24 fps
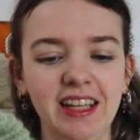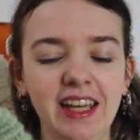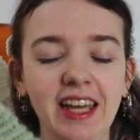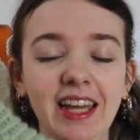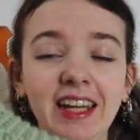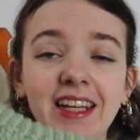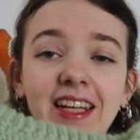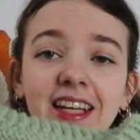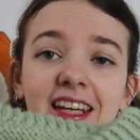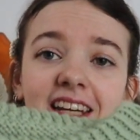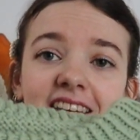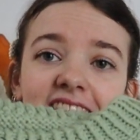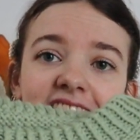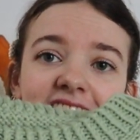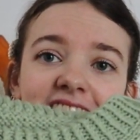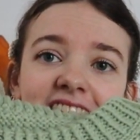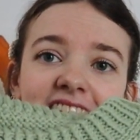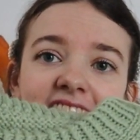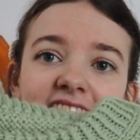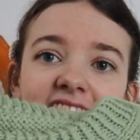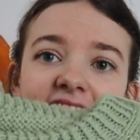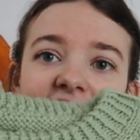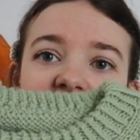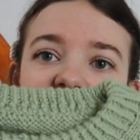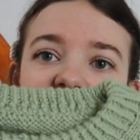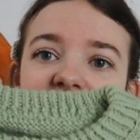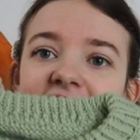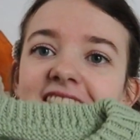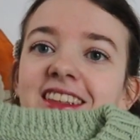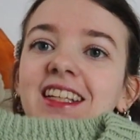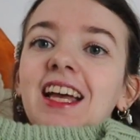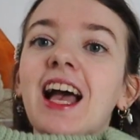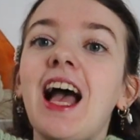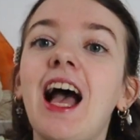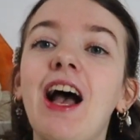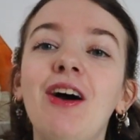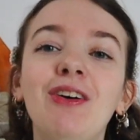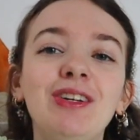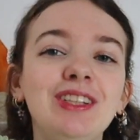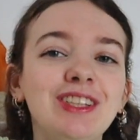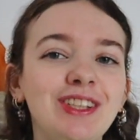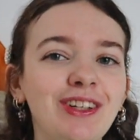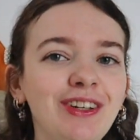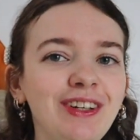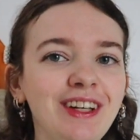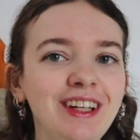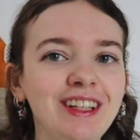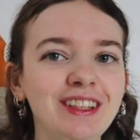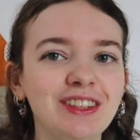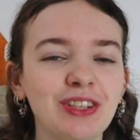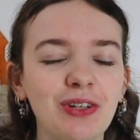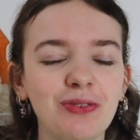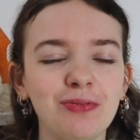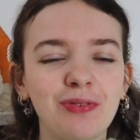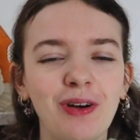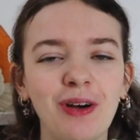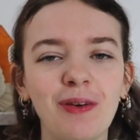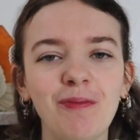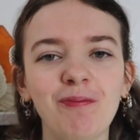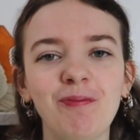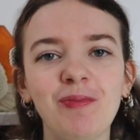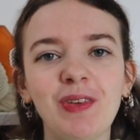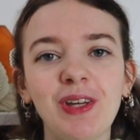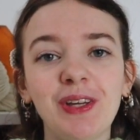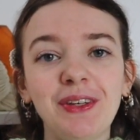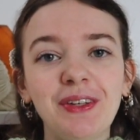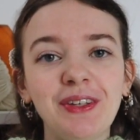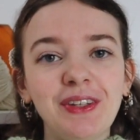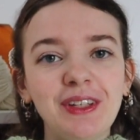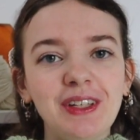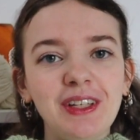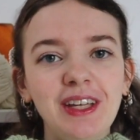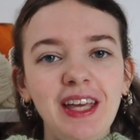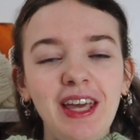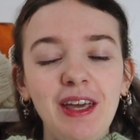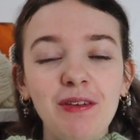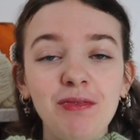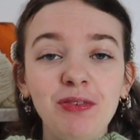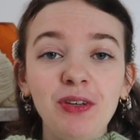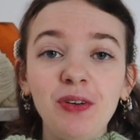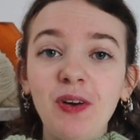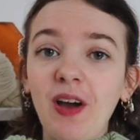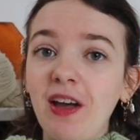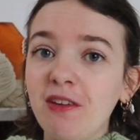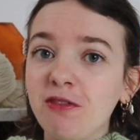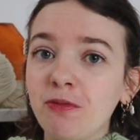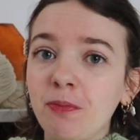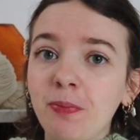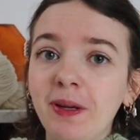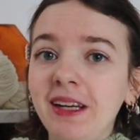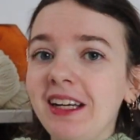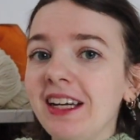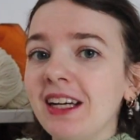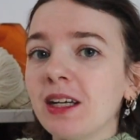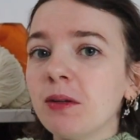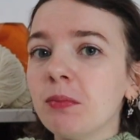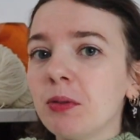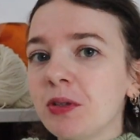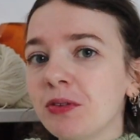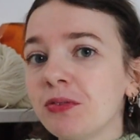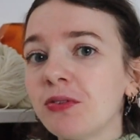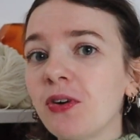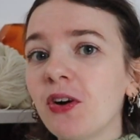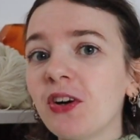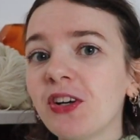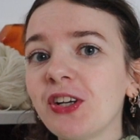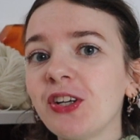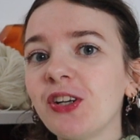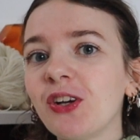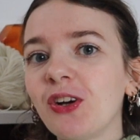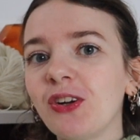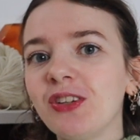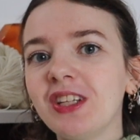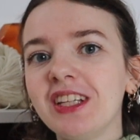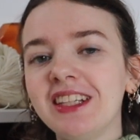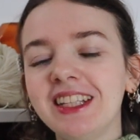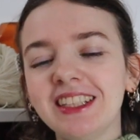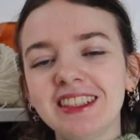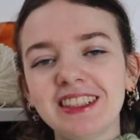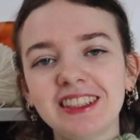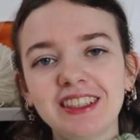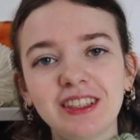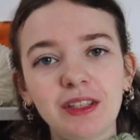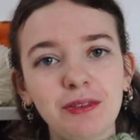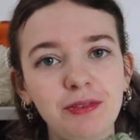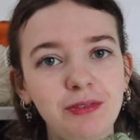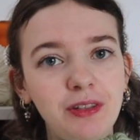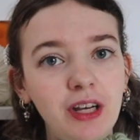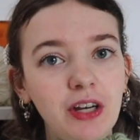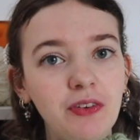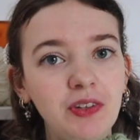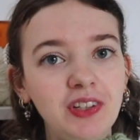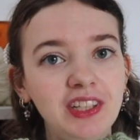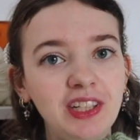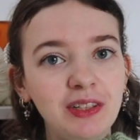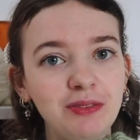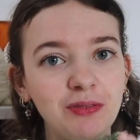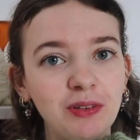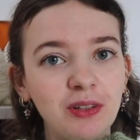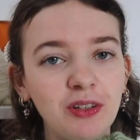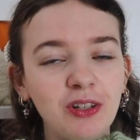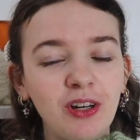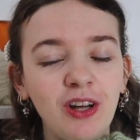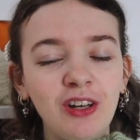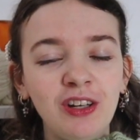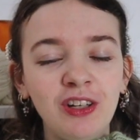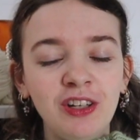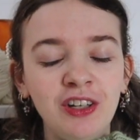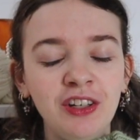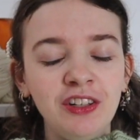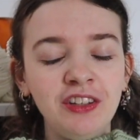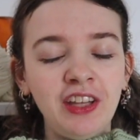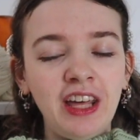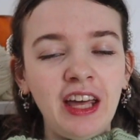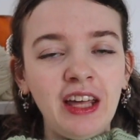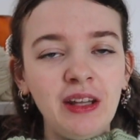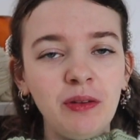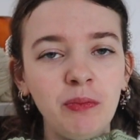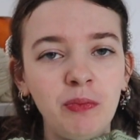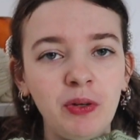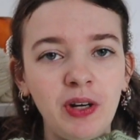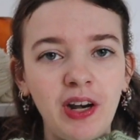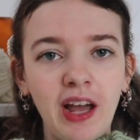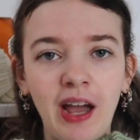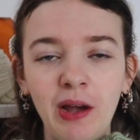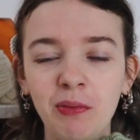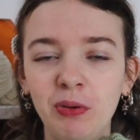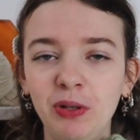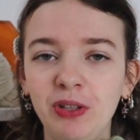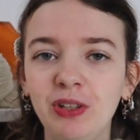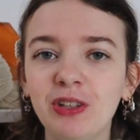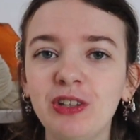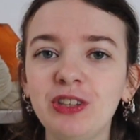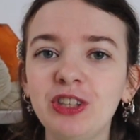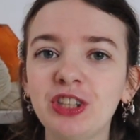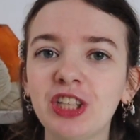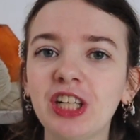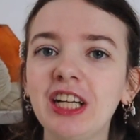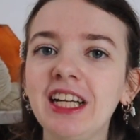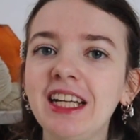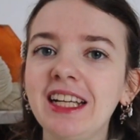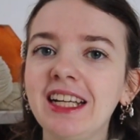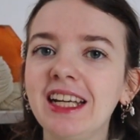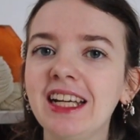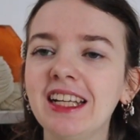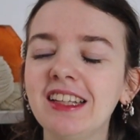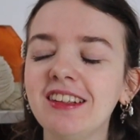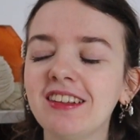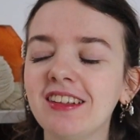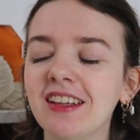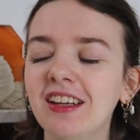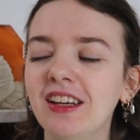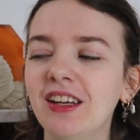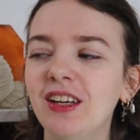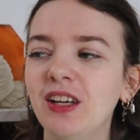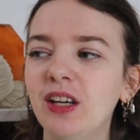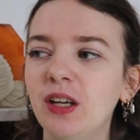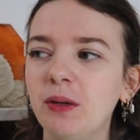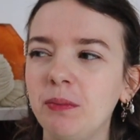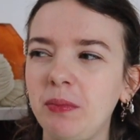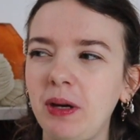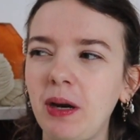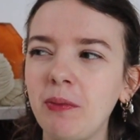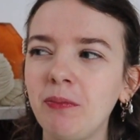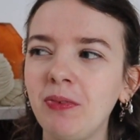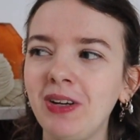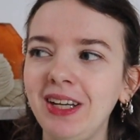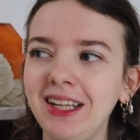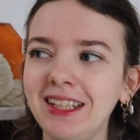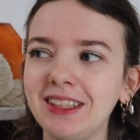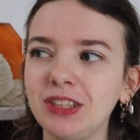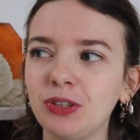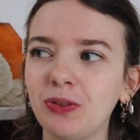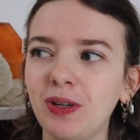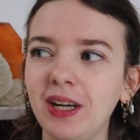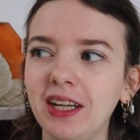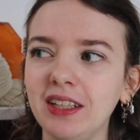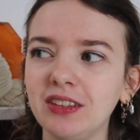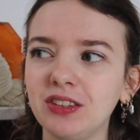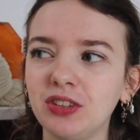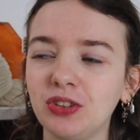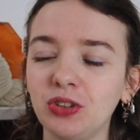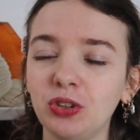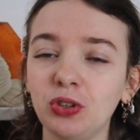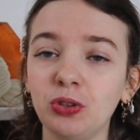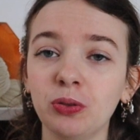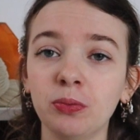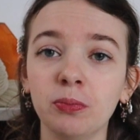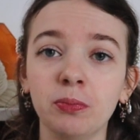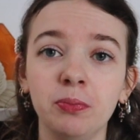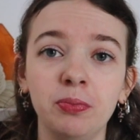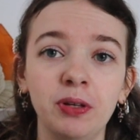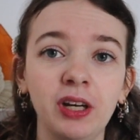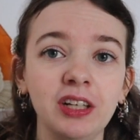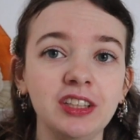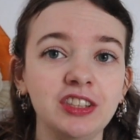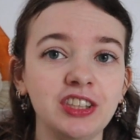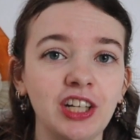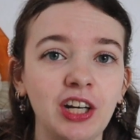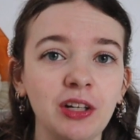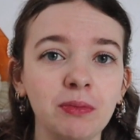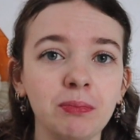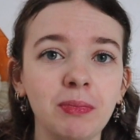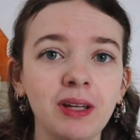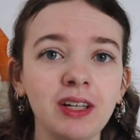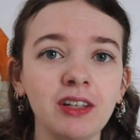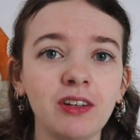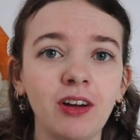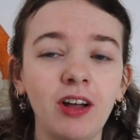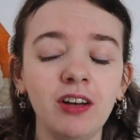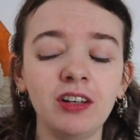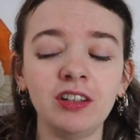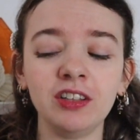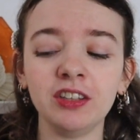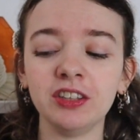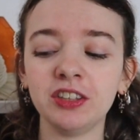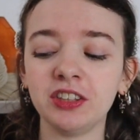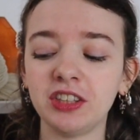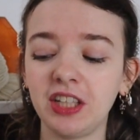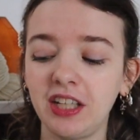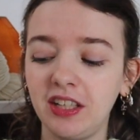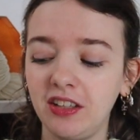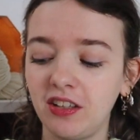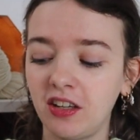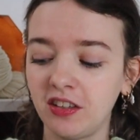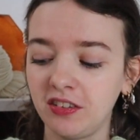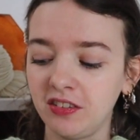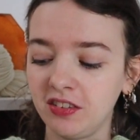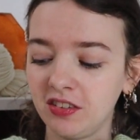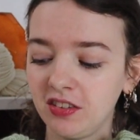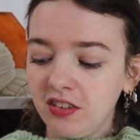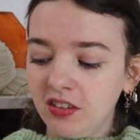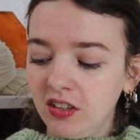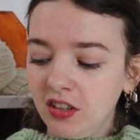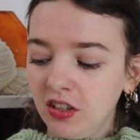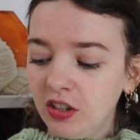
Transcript: And here is how it's looking so far. If you have been here before, you know that this is a very different color than what I would usually knit. But I'm really trying to branch out my colors and not